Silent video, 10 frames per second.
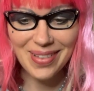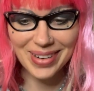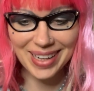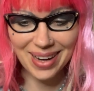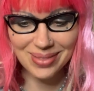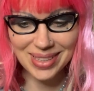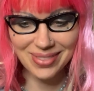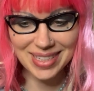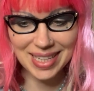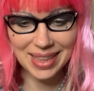would come to
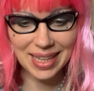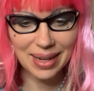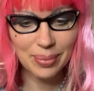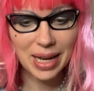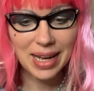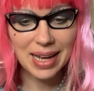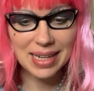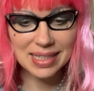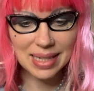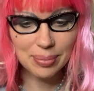visit them,
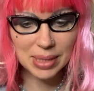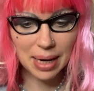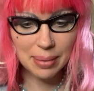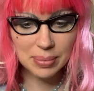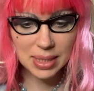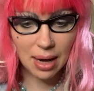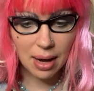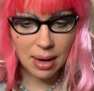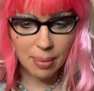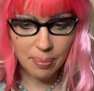and sometimes
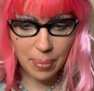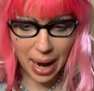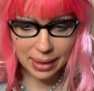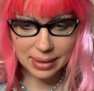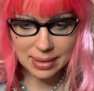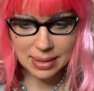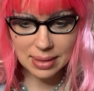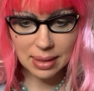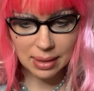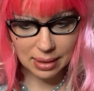Bacchus
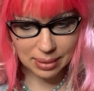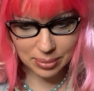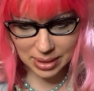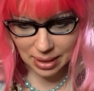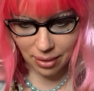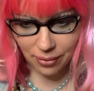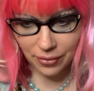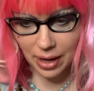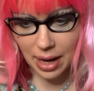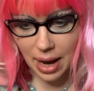himself,
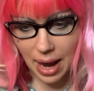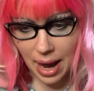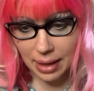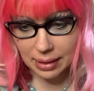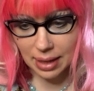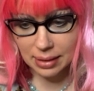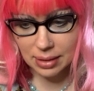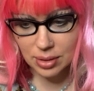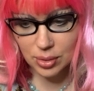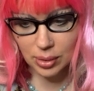and then
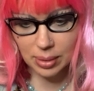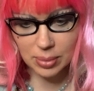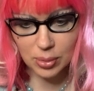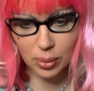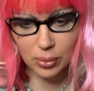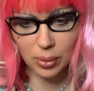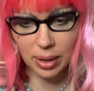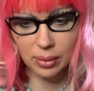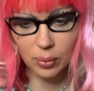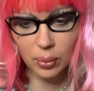the streams would
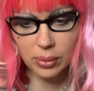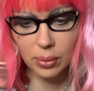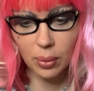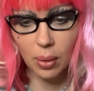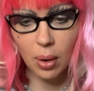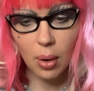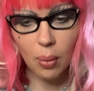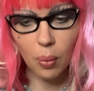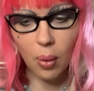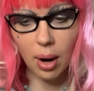run with
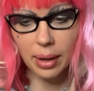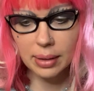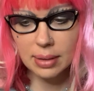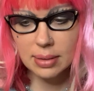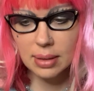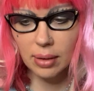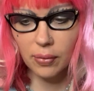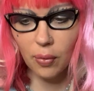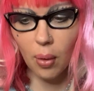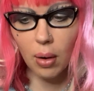wine instead
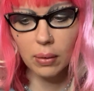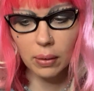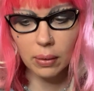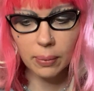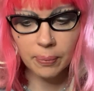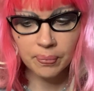of water,